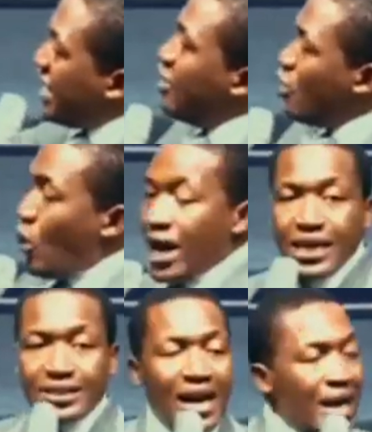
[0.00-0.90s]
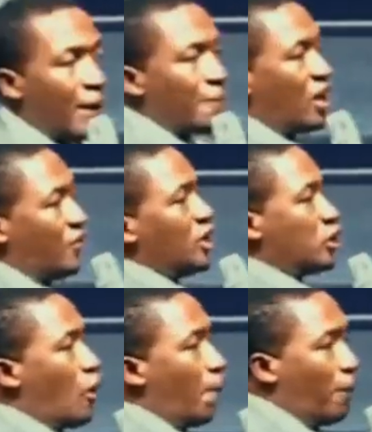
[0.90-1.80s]
taken your word and I'm giving
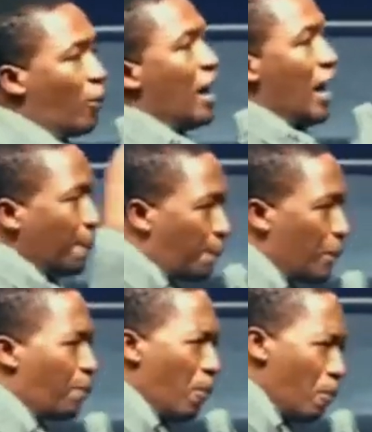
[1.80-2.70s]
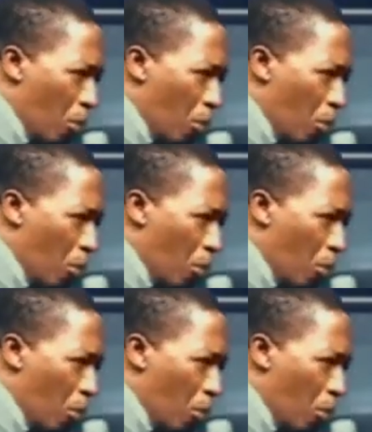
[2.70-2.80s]
to your people, and people